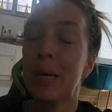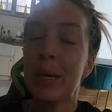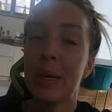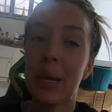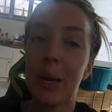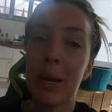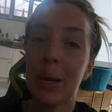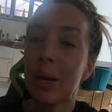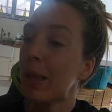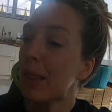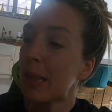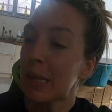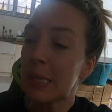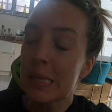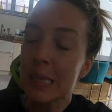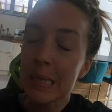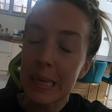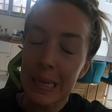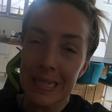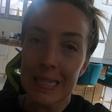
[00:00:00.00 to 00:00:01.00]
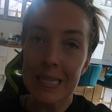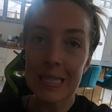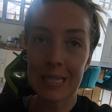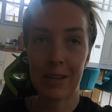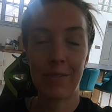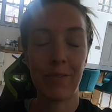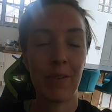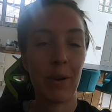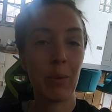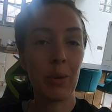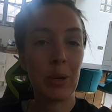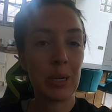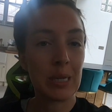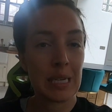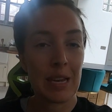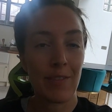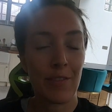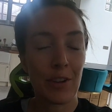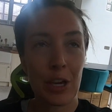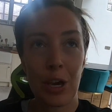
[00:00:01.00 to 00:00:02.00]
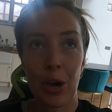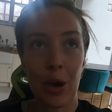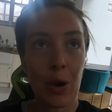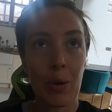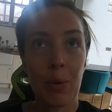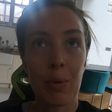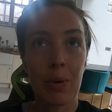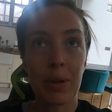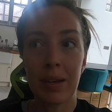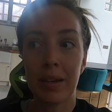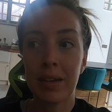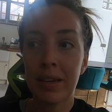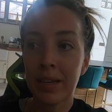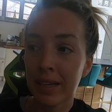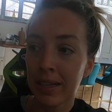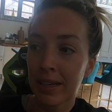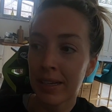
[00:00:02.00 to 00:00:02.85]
none of the skin stuff. I wanted to have a go and